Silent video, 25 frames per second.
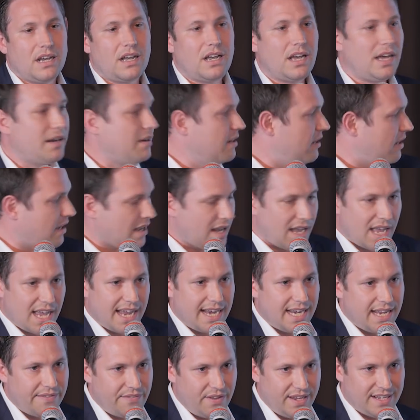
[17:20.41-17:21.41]
And
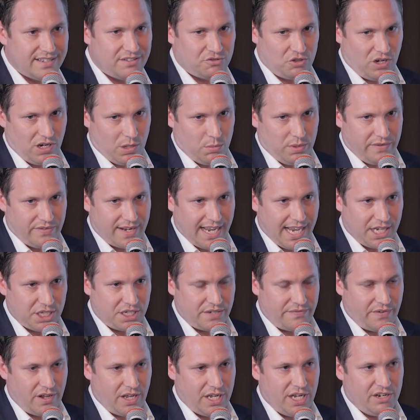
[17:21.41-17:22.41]
if you struggle with
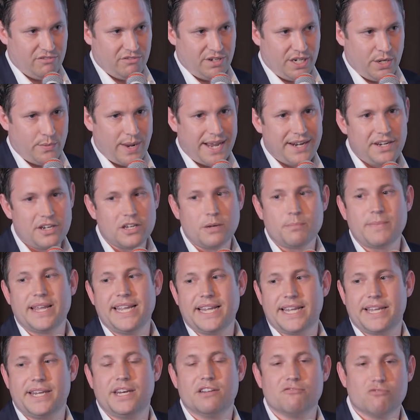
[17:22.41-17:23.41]
cash flow, you end up
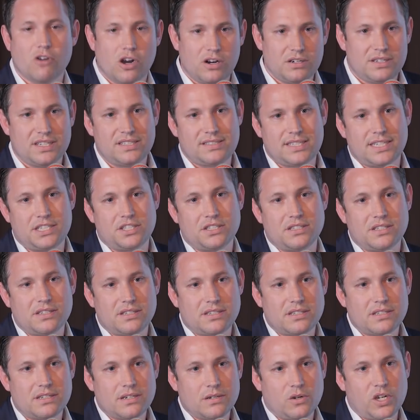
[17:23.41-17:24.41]
making the wrong
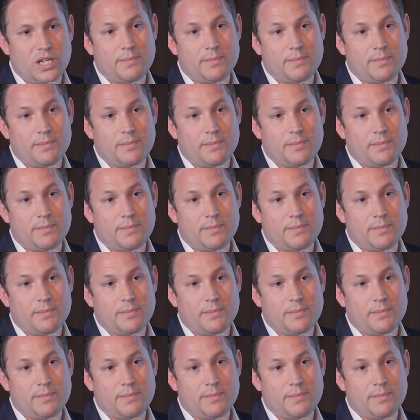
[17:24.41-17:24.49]
decisions.